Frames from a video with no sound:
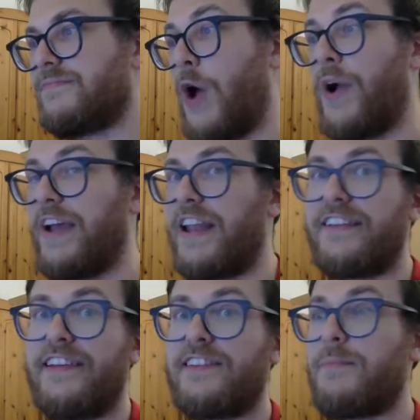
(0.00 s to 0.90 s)
Okay,
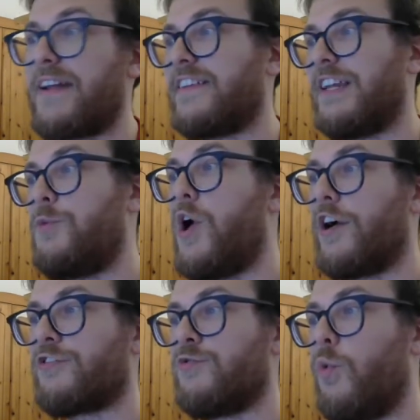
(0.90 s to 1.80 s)
let's systematically
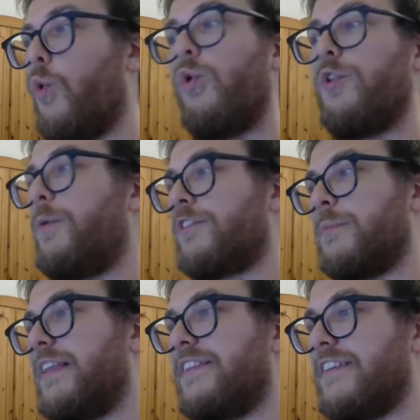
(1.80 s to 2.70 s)
work through all the
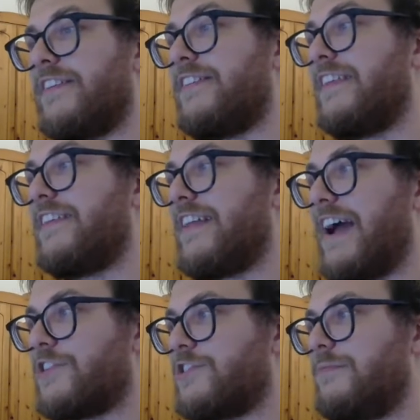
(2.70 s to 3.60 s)
possibilities to see this in
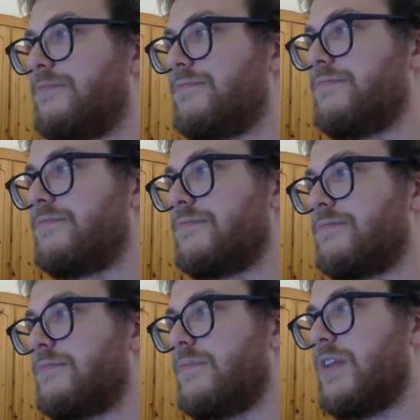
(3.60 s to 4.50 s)
action.
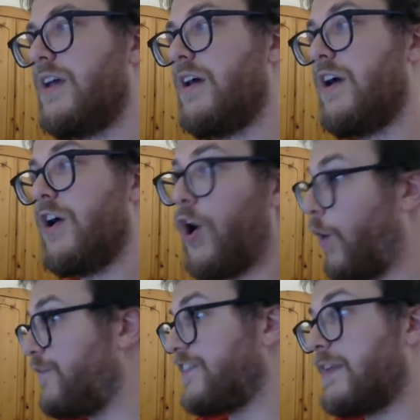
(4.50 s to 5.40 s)

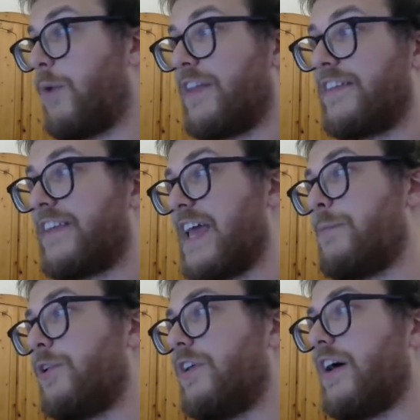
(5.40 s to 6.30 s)
Obviously, by this
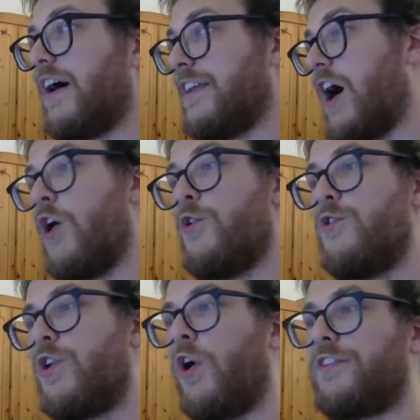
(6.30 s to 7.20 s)
table, an
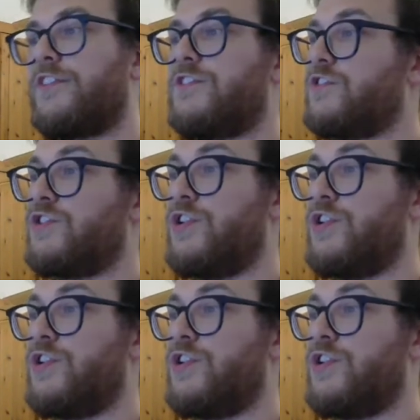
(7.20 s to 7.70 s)
O costs